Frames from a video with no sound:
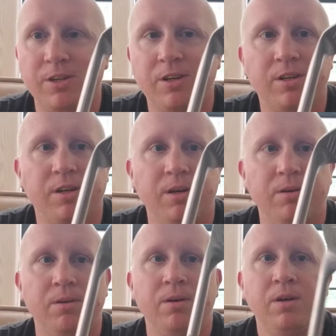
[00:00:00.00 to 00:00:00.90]
you're good to
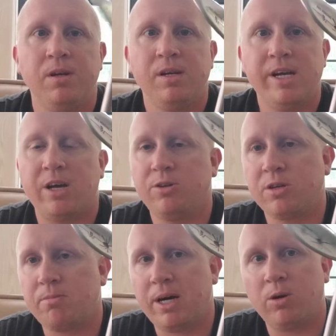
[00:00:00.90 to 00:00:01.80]
go. Hell, you
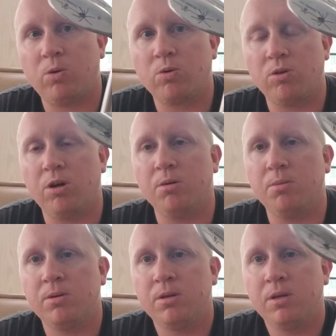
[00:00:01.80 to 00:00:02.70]
can buy the whole
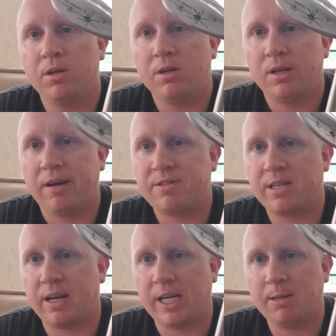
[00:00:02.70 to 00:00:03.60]
club. I've seen
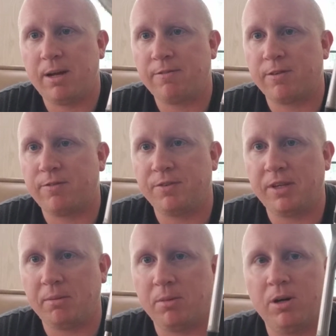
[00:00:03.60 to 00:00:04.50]
on eBay for
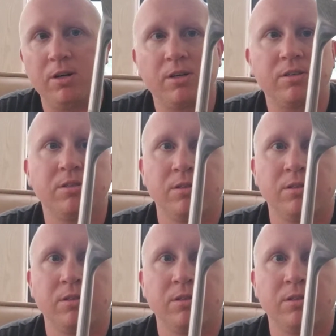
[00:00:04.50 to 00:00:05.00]
$15.